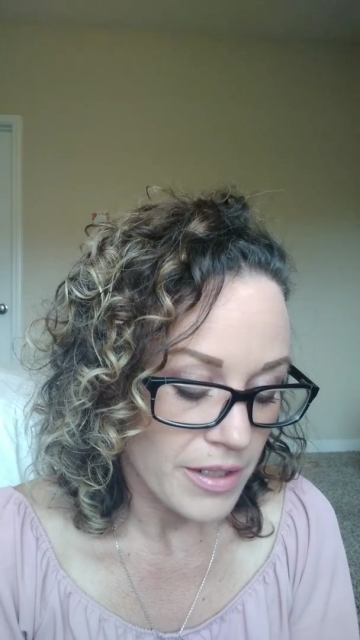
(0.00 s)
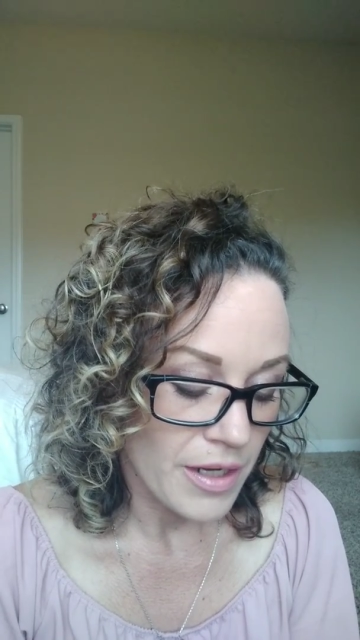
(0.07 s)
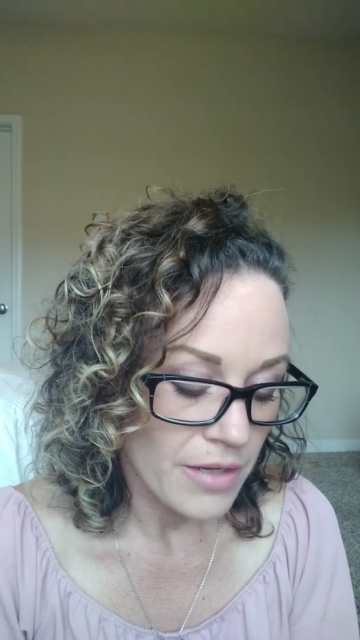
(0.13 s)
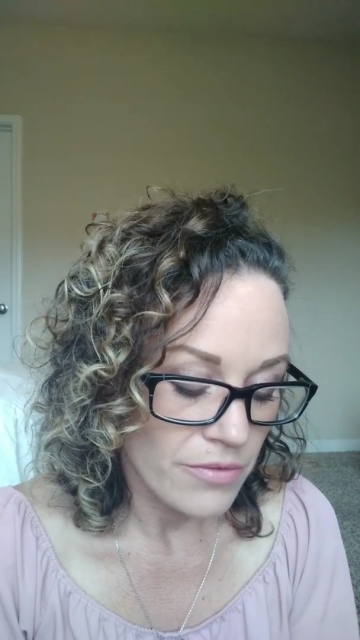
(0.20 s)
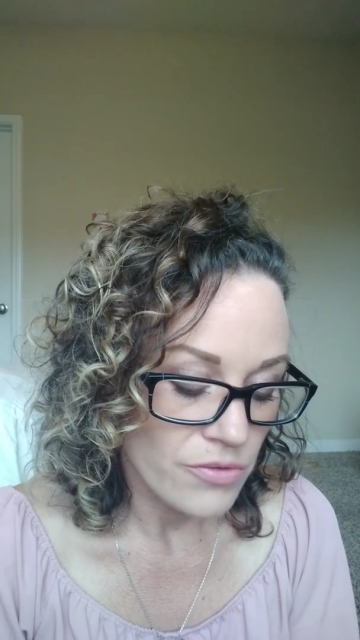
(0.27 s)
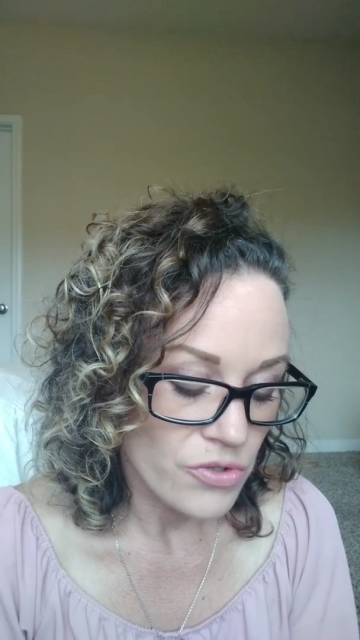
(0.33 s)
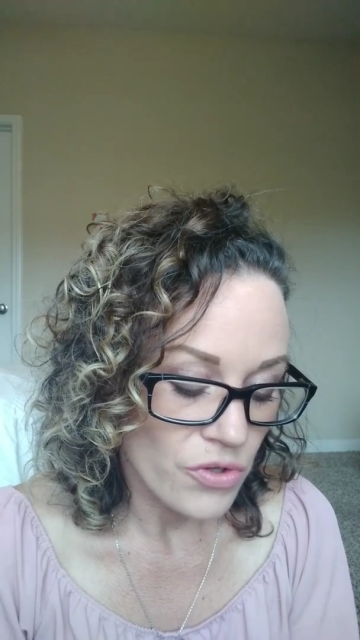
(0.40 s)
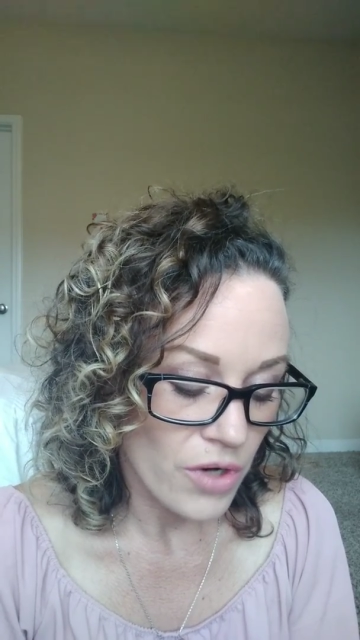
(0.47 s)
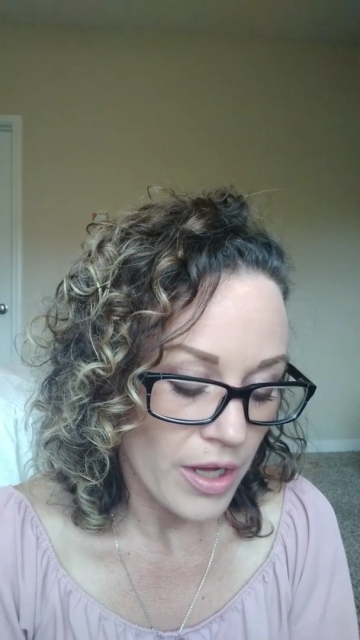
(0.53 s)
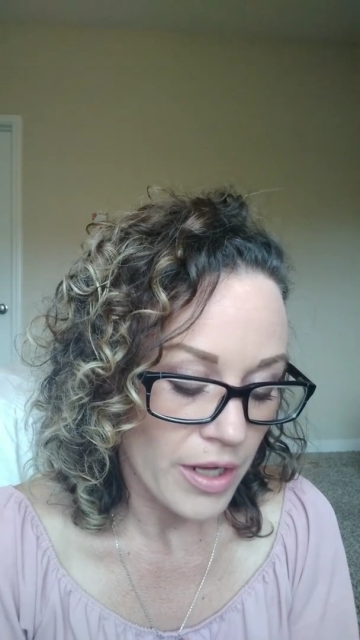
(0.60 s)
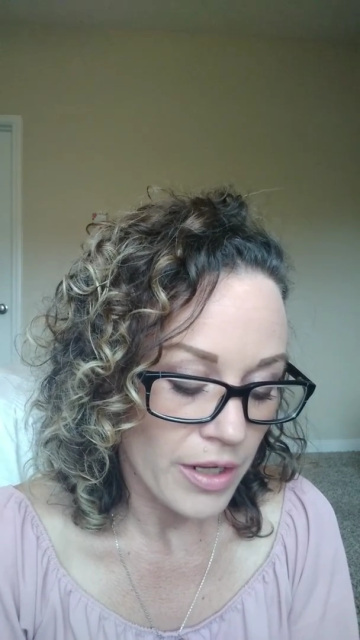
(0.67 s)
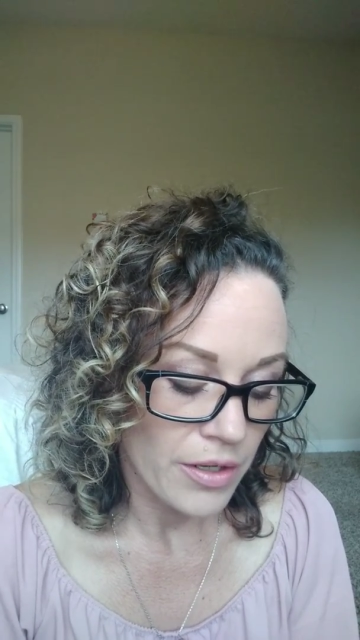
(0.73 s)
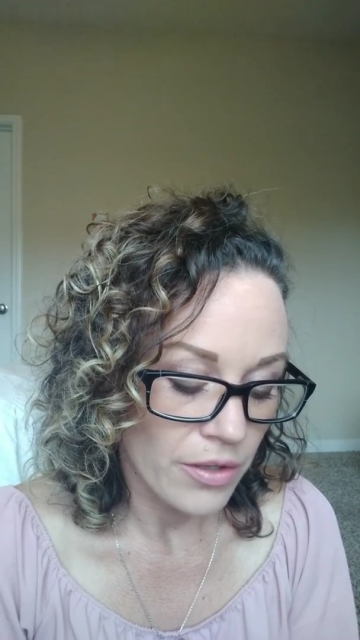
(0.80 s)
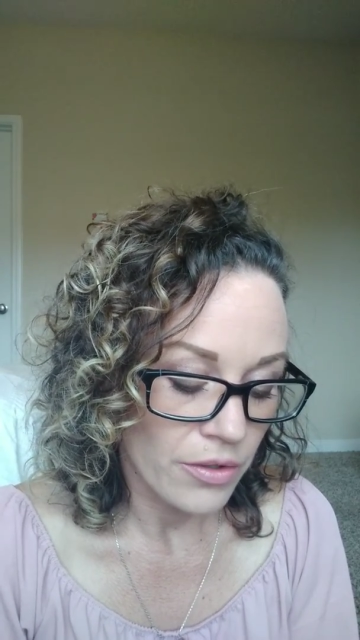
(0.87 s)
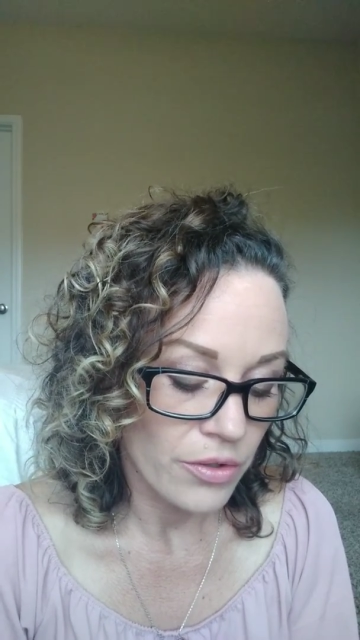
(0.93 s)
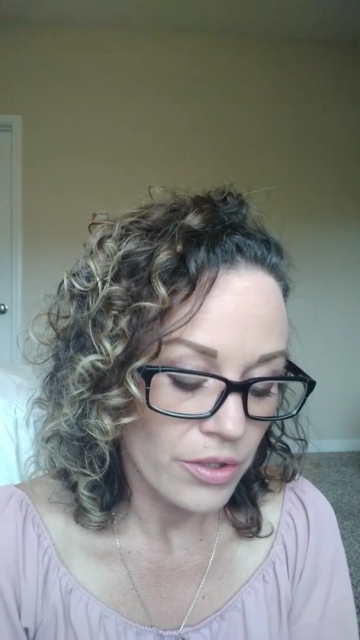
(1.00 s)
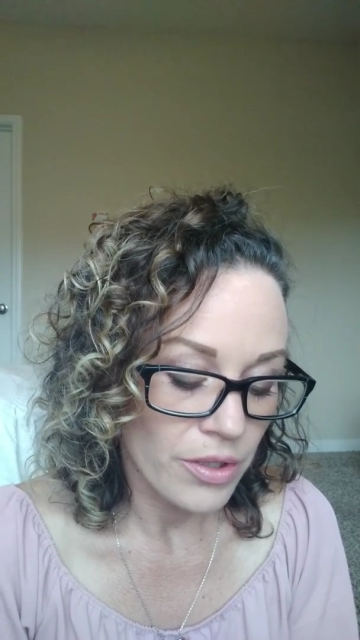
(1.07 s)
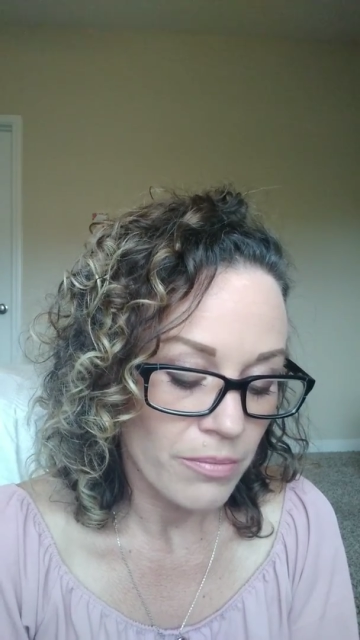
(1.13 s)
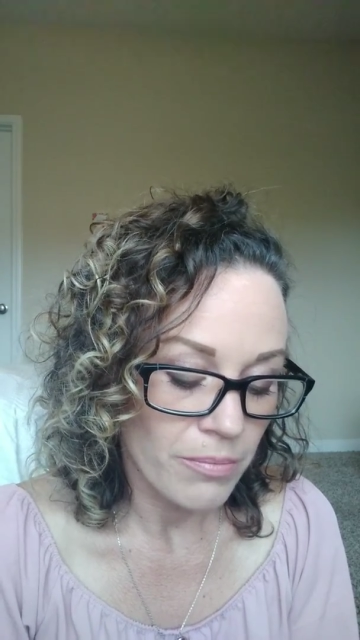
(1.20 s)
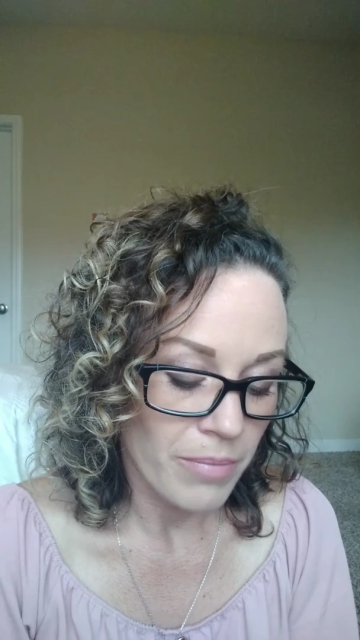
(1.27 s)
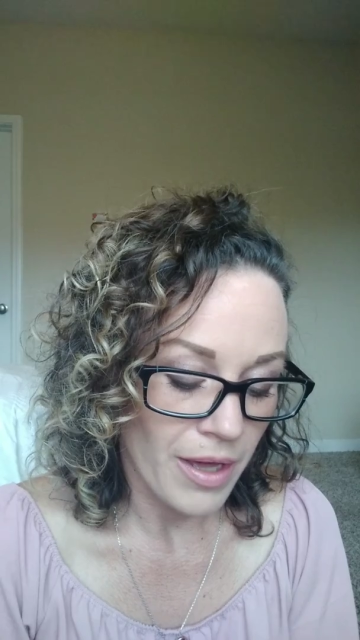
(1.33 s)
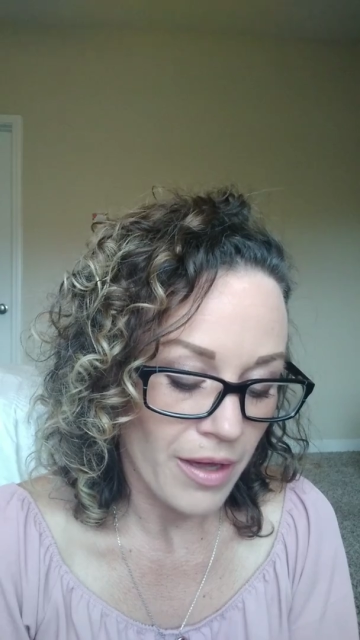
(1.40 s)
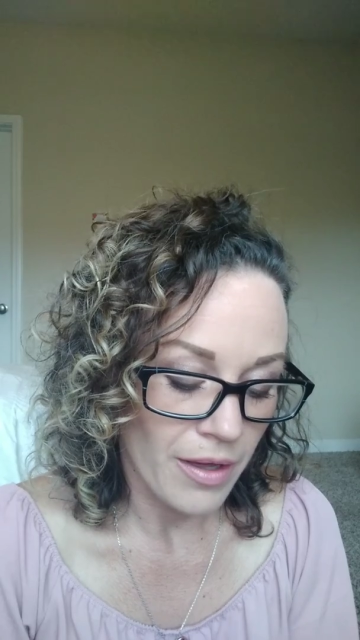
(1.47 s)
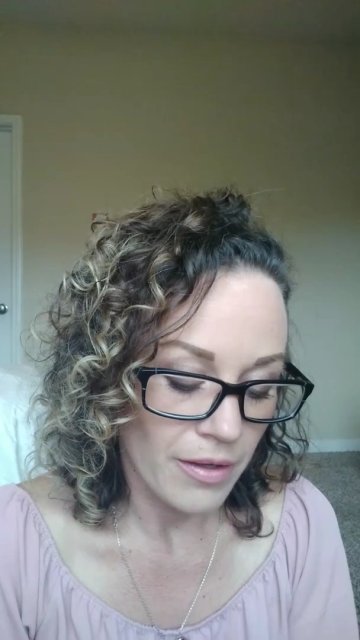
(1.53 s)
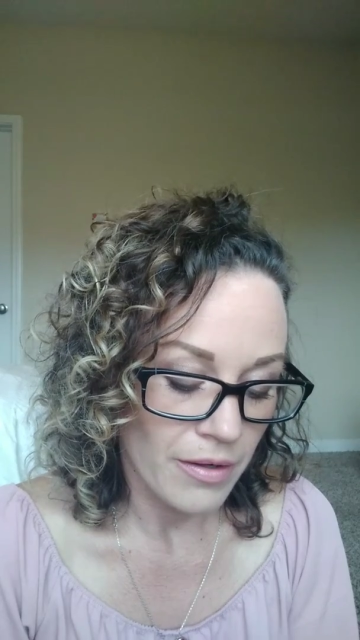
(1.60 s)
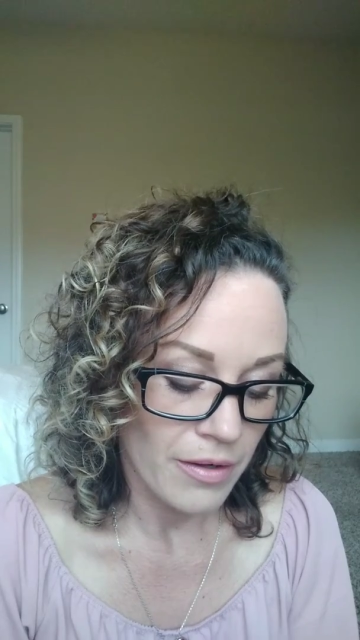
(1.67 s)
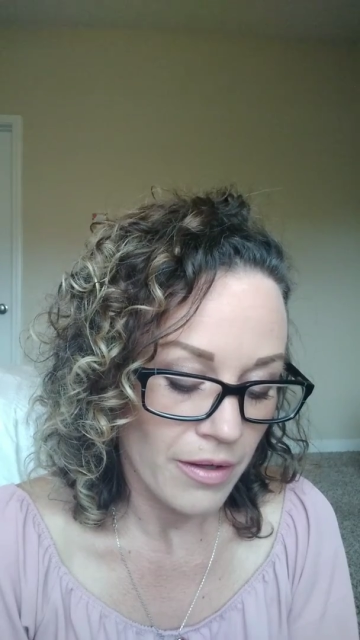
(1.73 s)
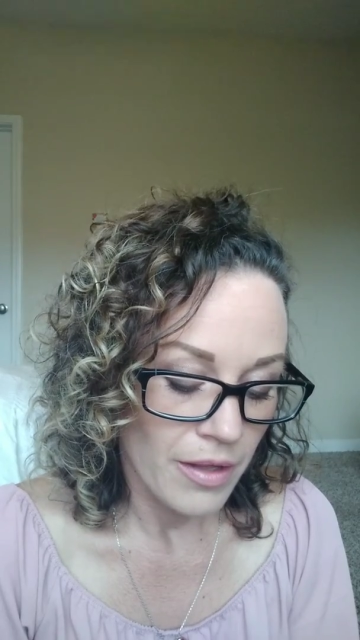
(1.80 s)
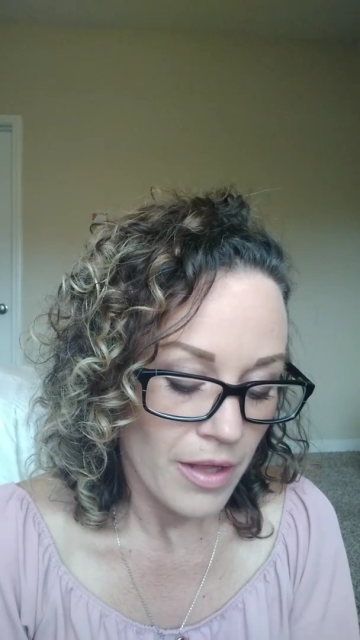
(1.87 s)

I've tried, good and bad,